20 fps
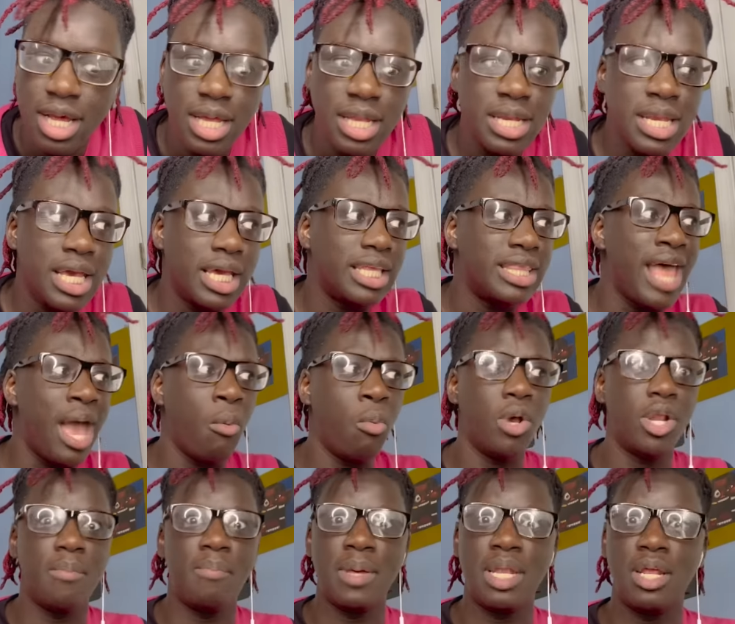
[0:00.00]
Nigga, that would
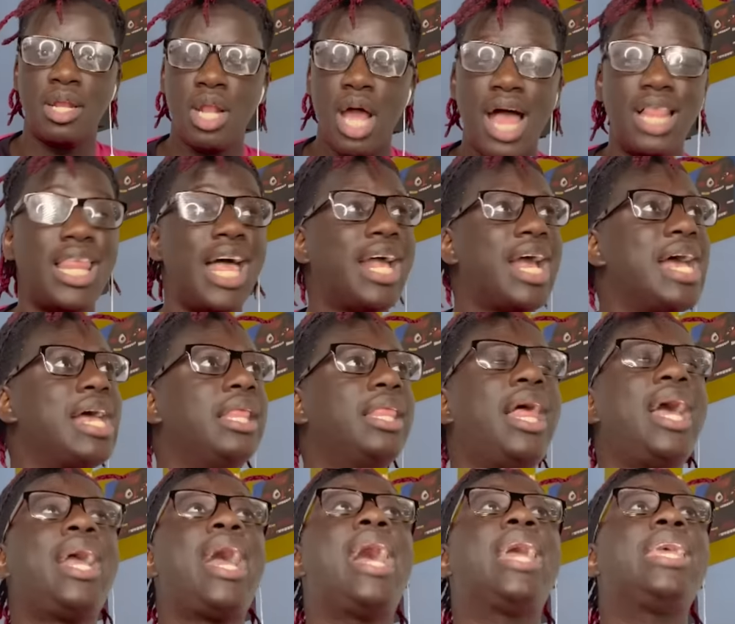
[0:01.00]
have been en- like I
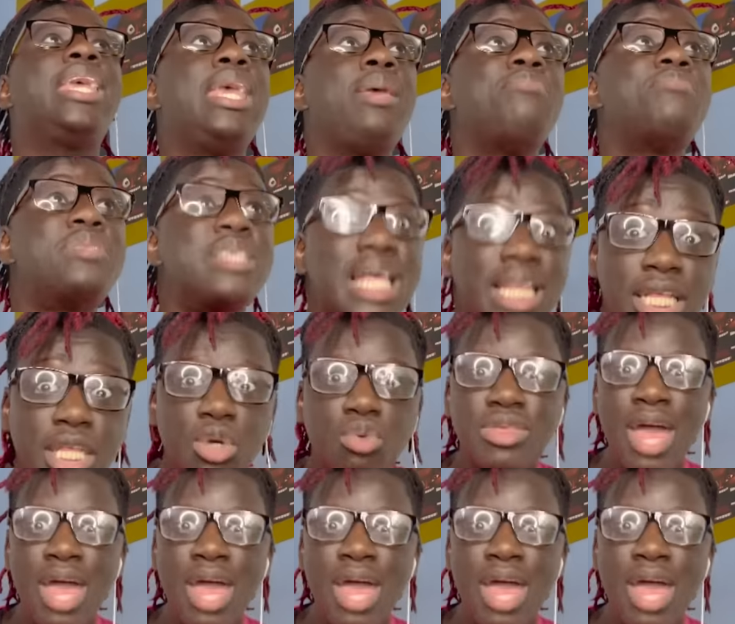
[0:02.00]
like I keep telling you,